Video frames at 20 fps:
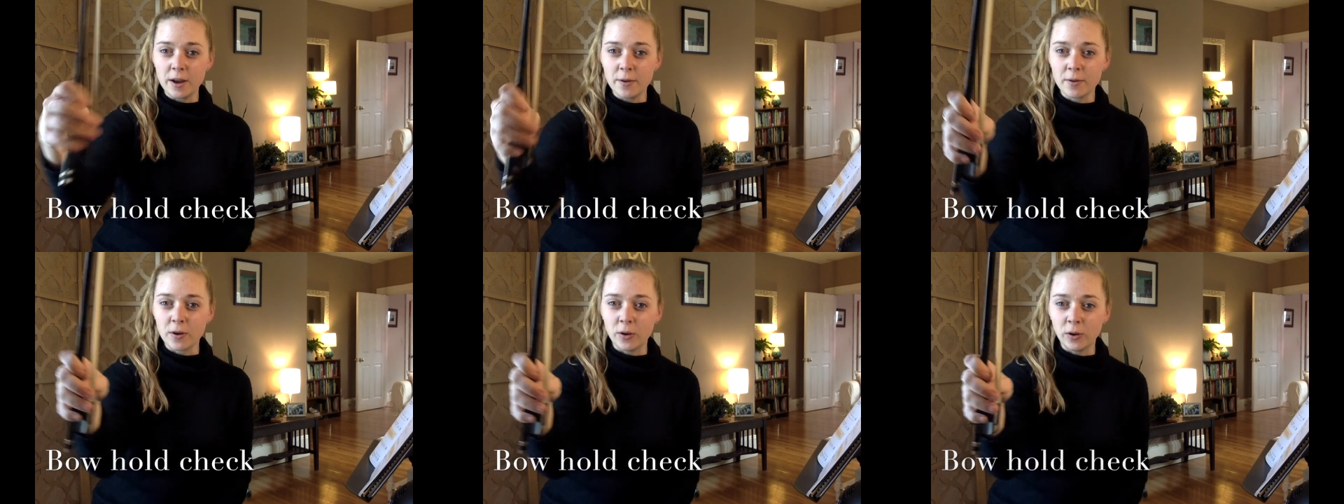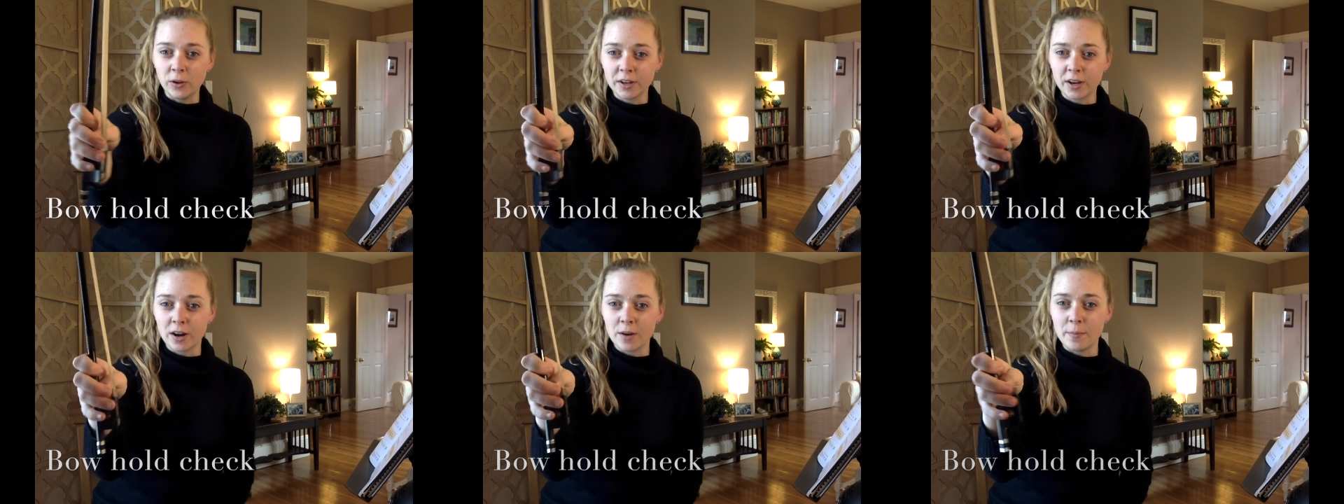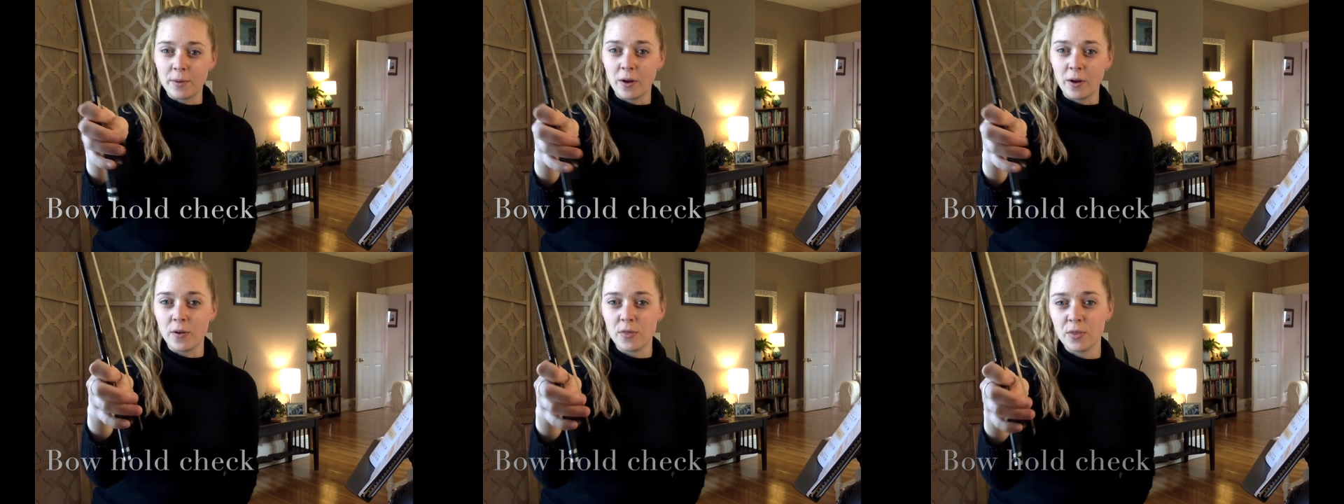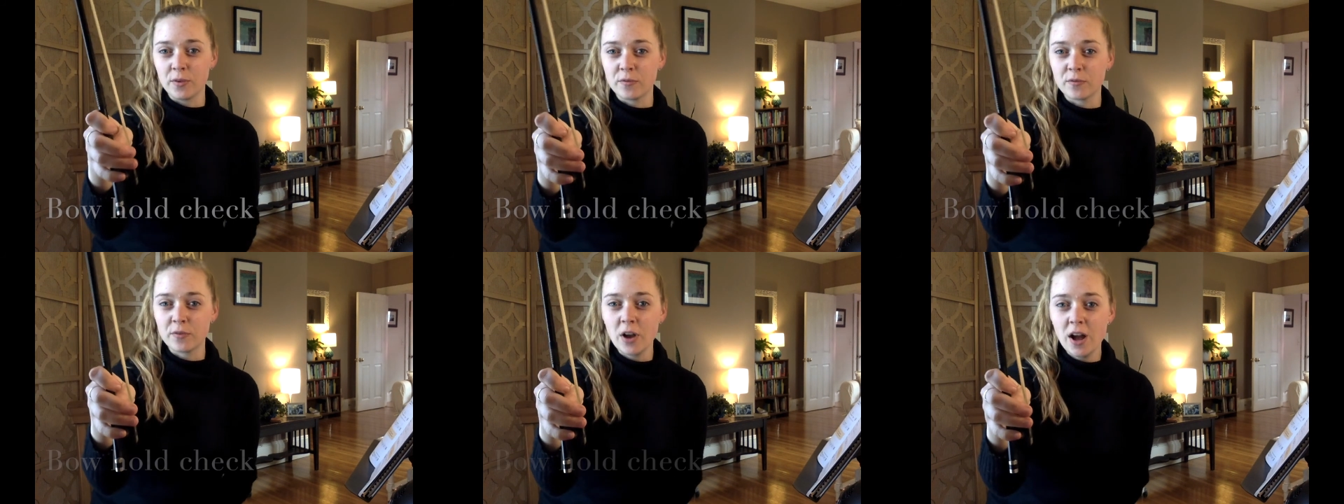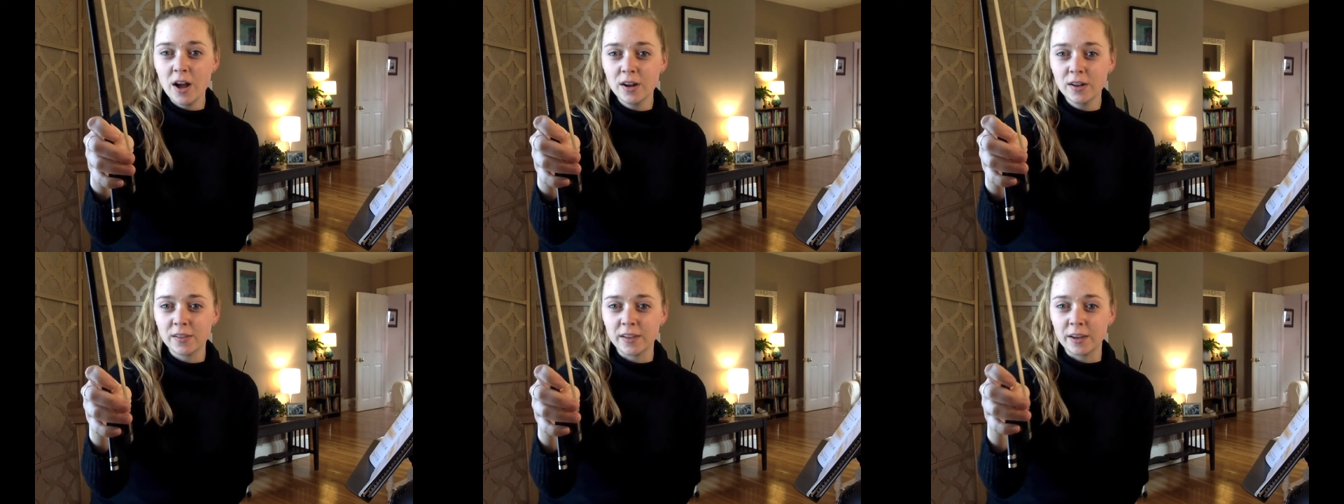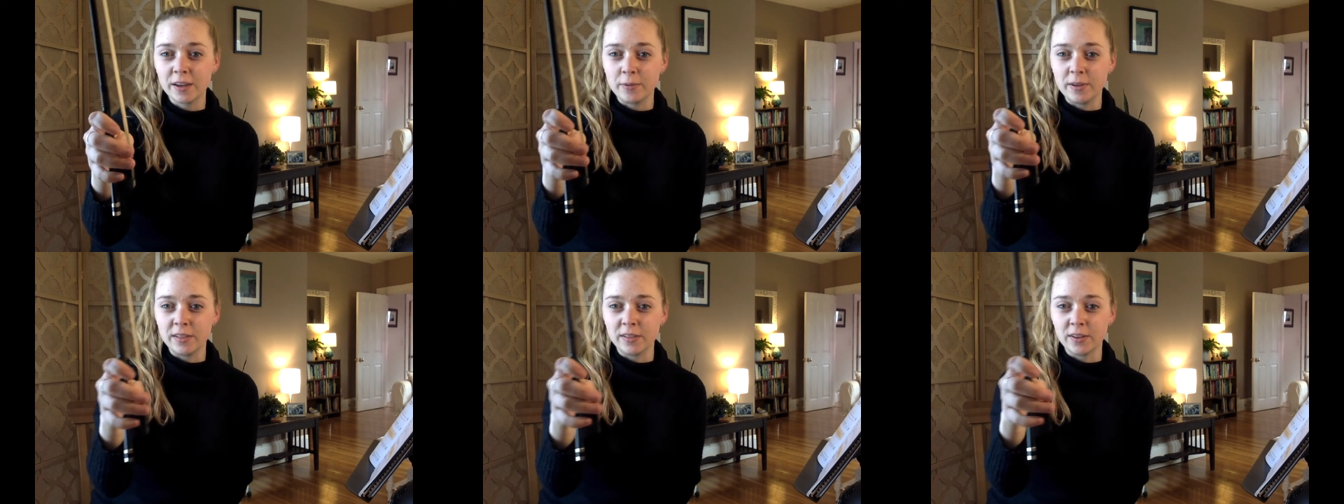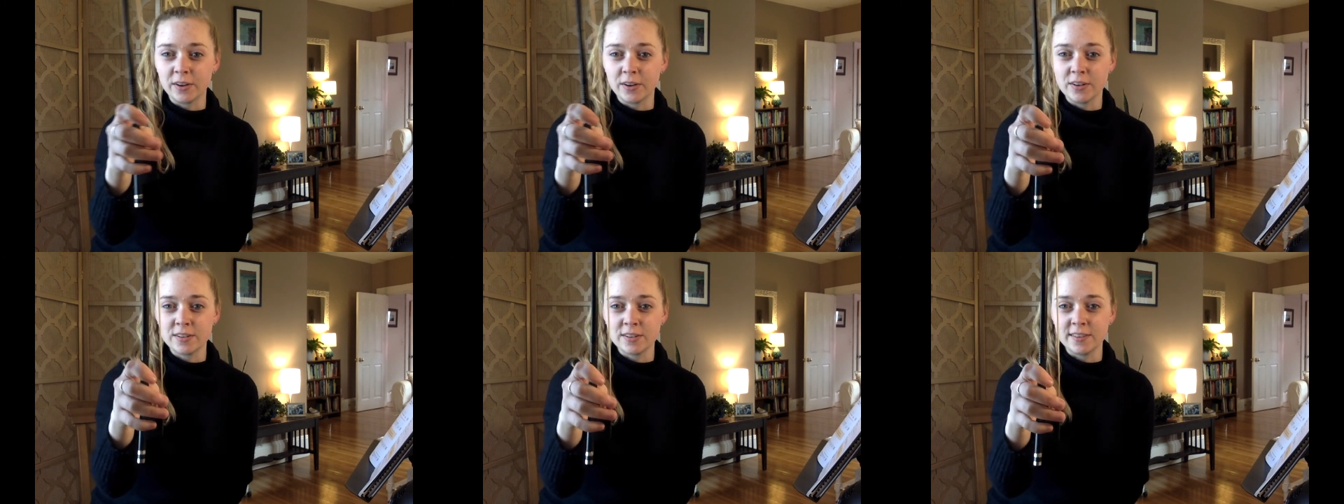we're holding our bow at the frog like we
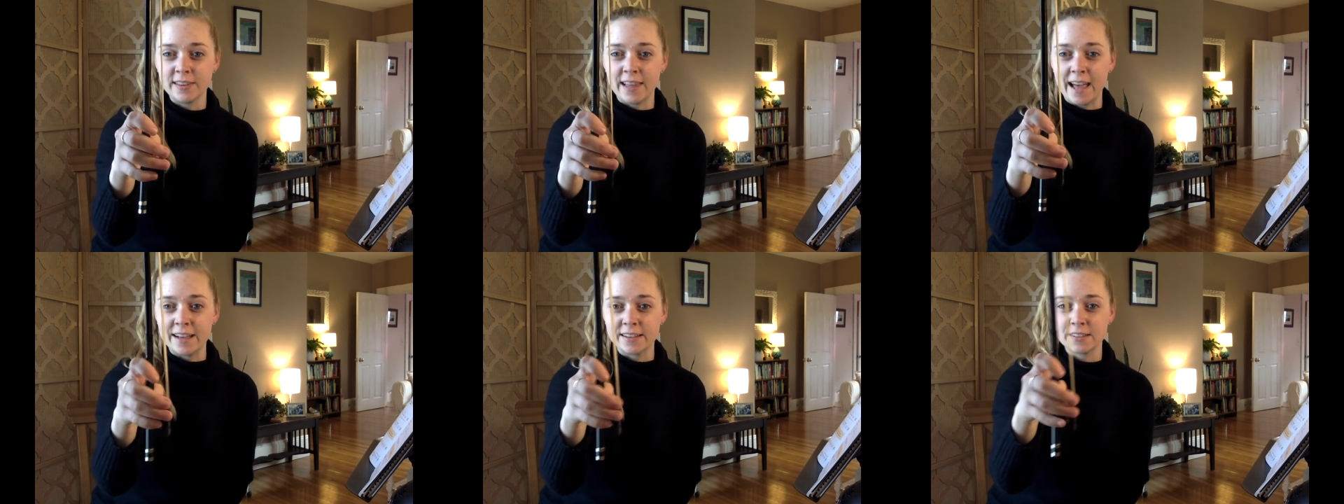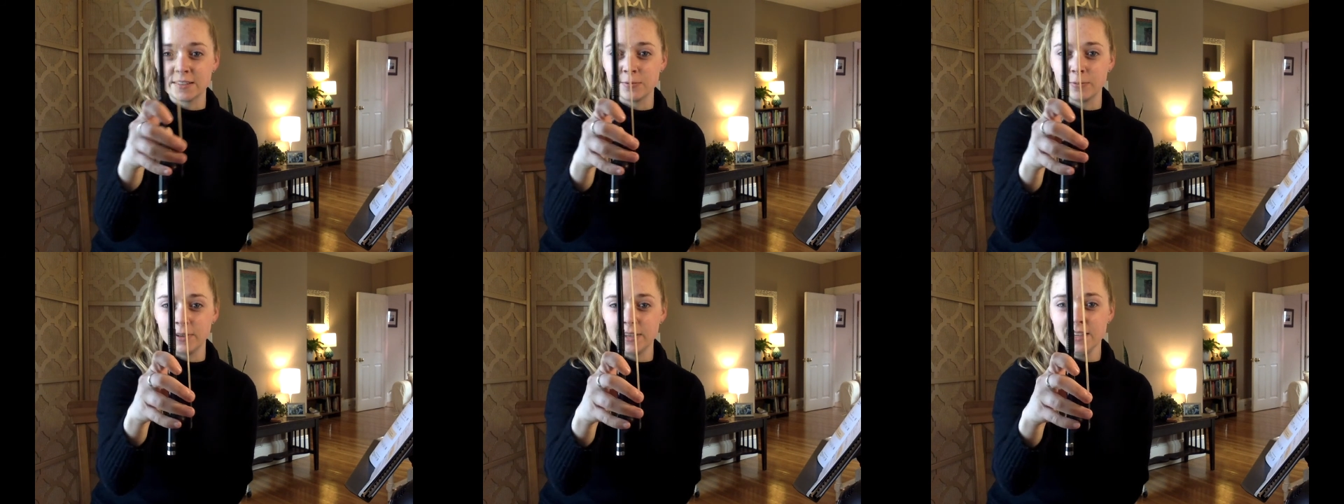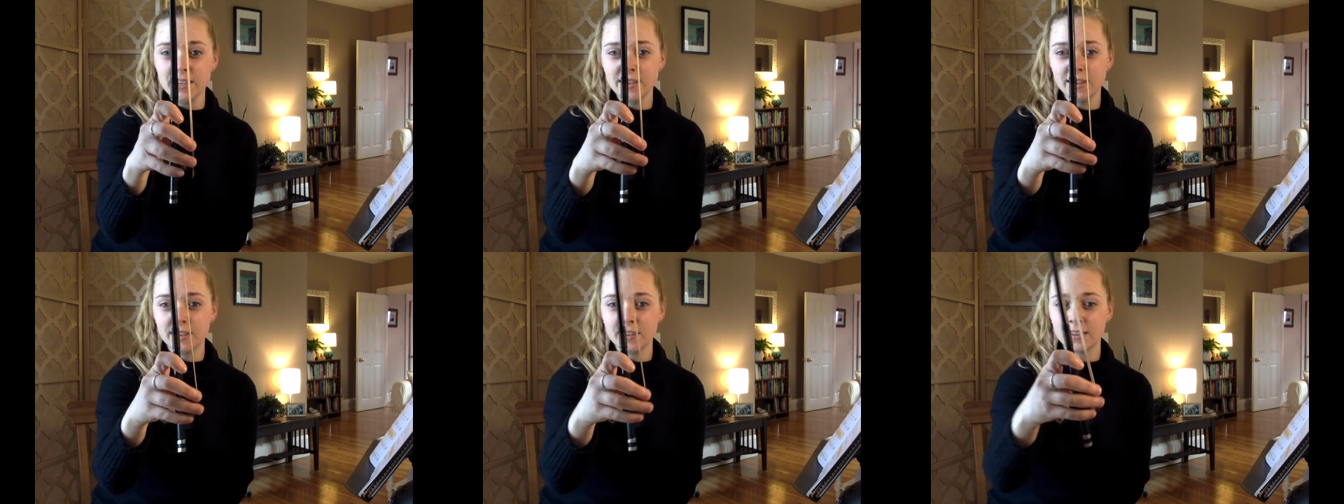learned last week.